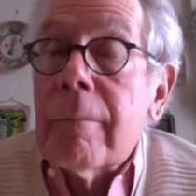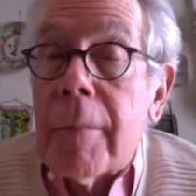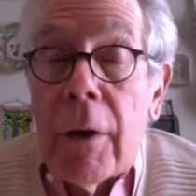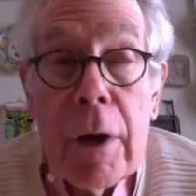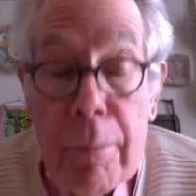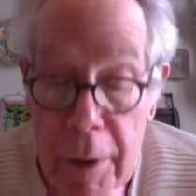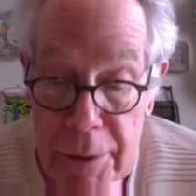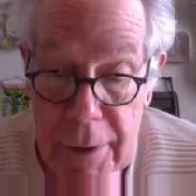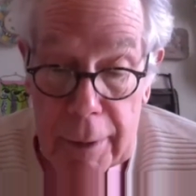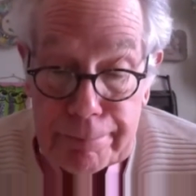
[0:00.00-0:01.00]
Now, he
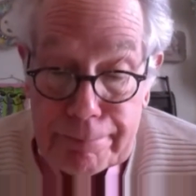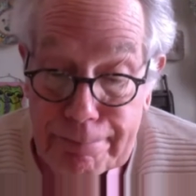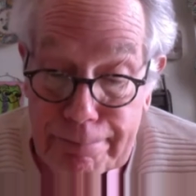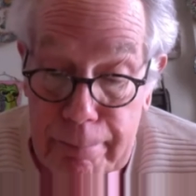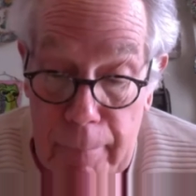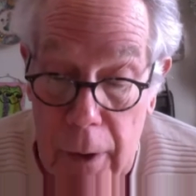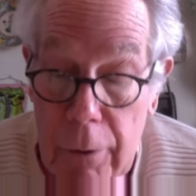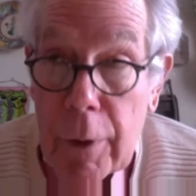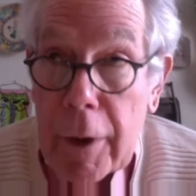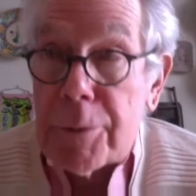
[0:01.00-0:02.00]
admits that
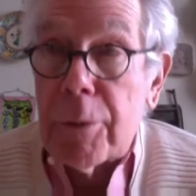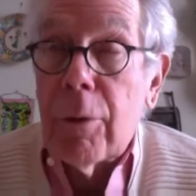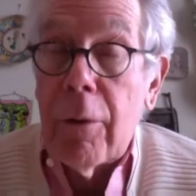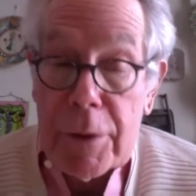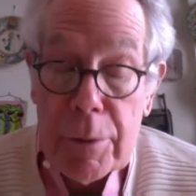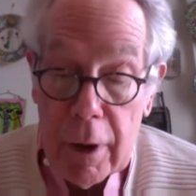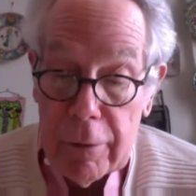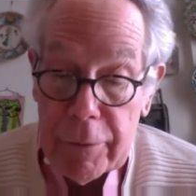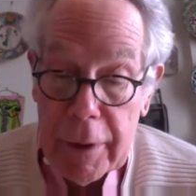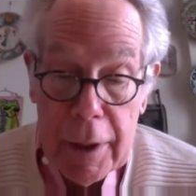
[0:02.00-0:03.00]
critics with all these
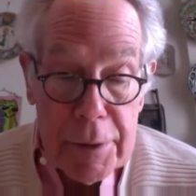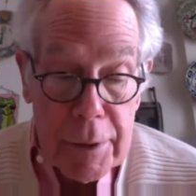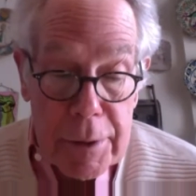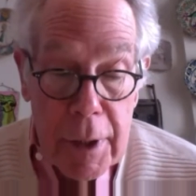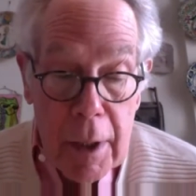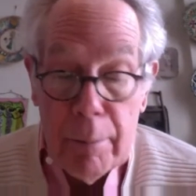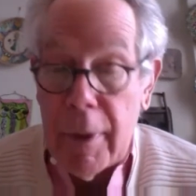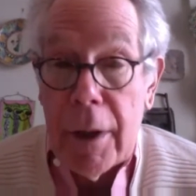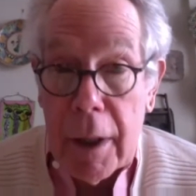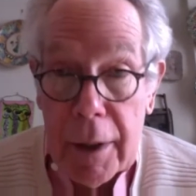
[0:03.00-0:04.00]
qualifications may not